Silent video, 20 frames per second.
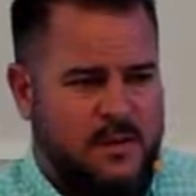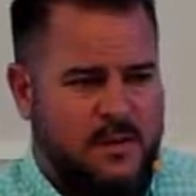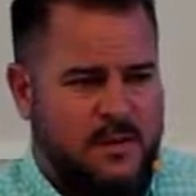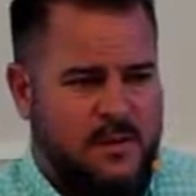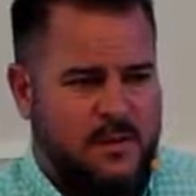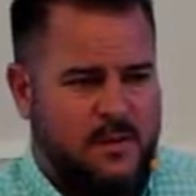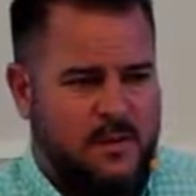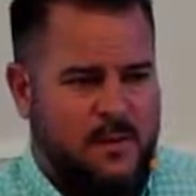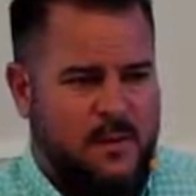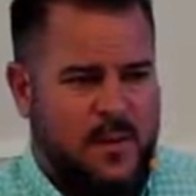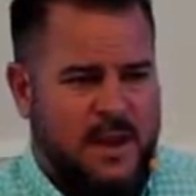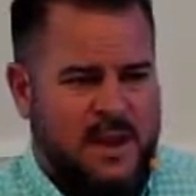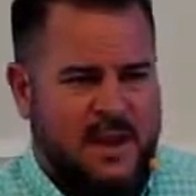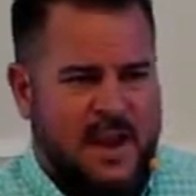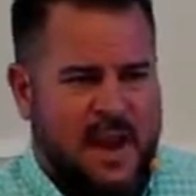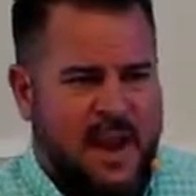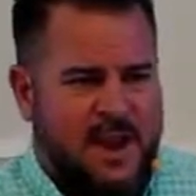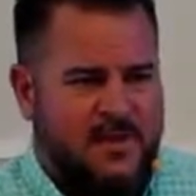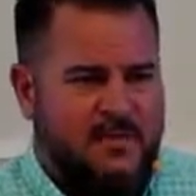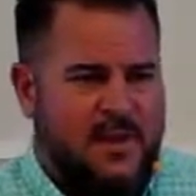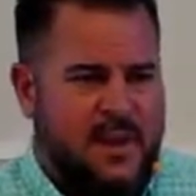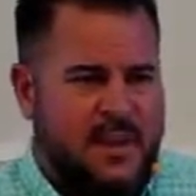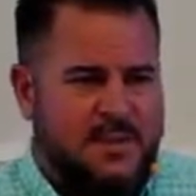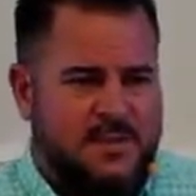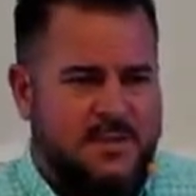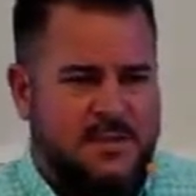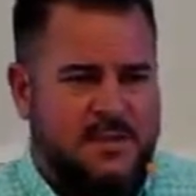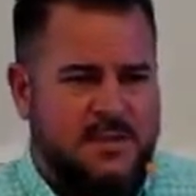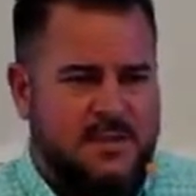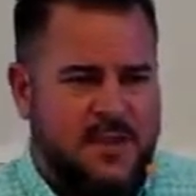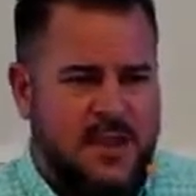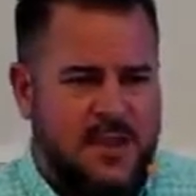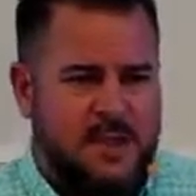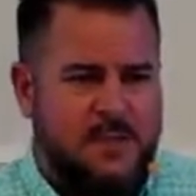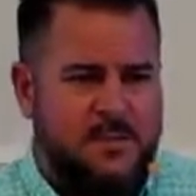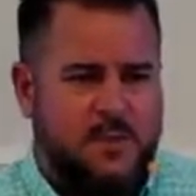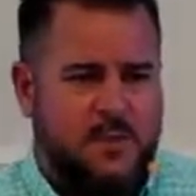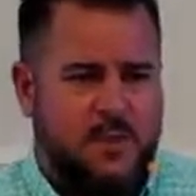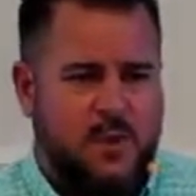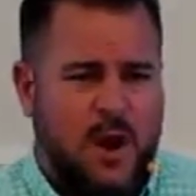The way God advances his
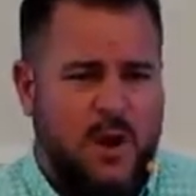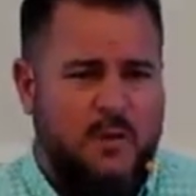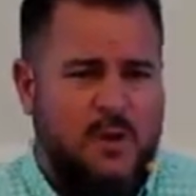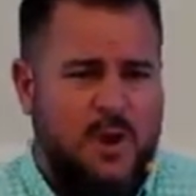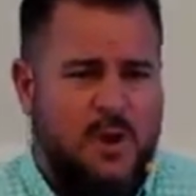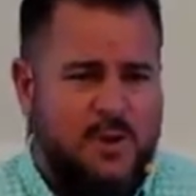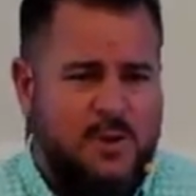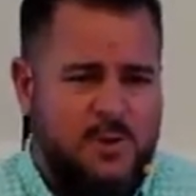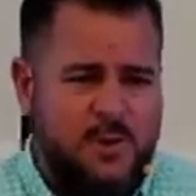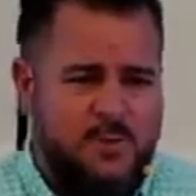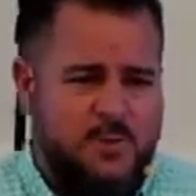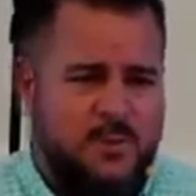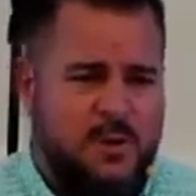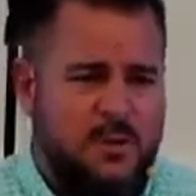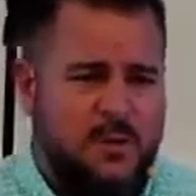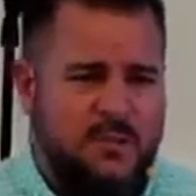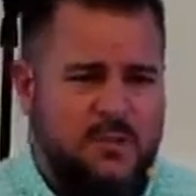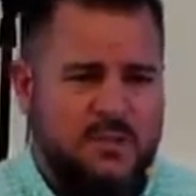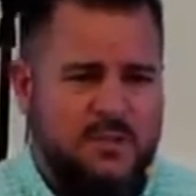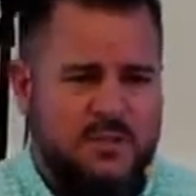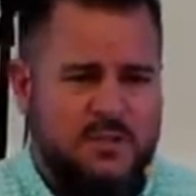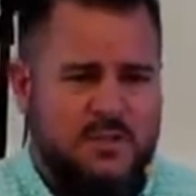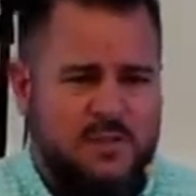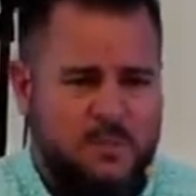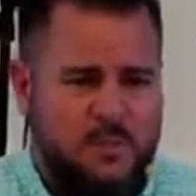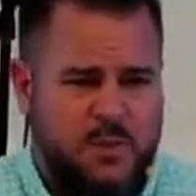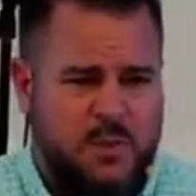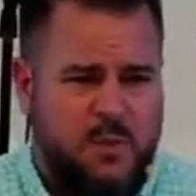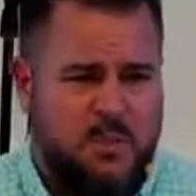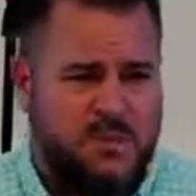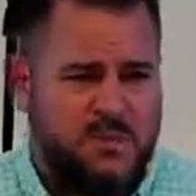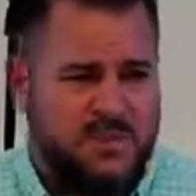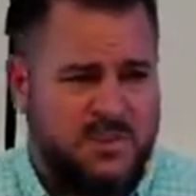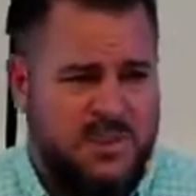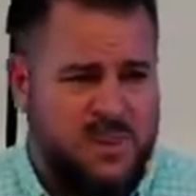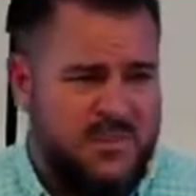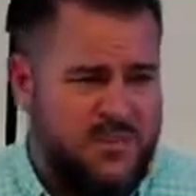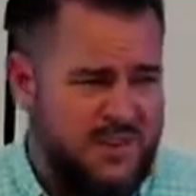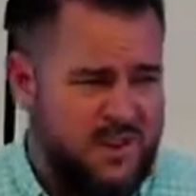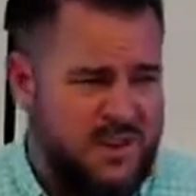kingdom primarily in scriptures is through people's
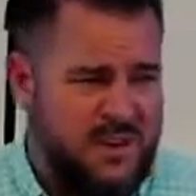suffering.